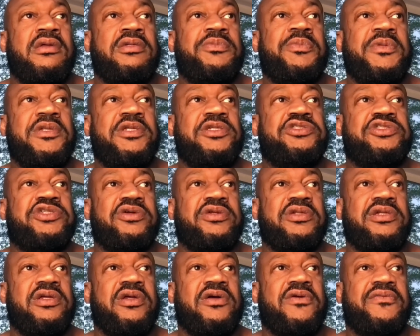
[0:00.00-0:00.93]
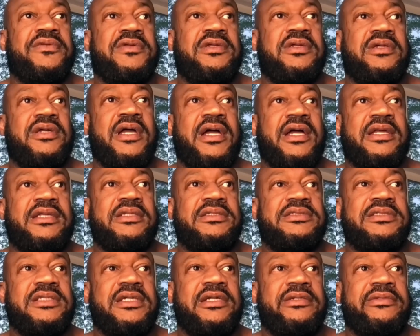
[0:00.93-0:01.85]
Been a journey over here, I can
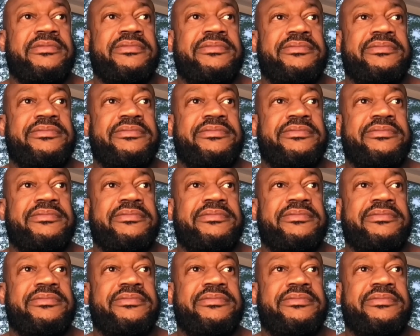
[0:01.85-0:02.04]
say.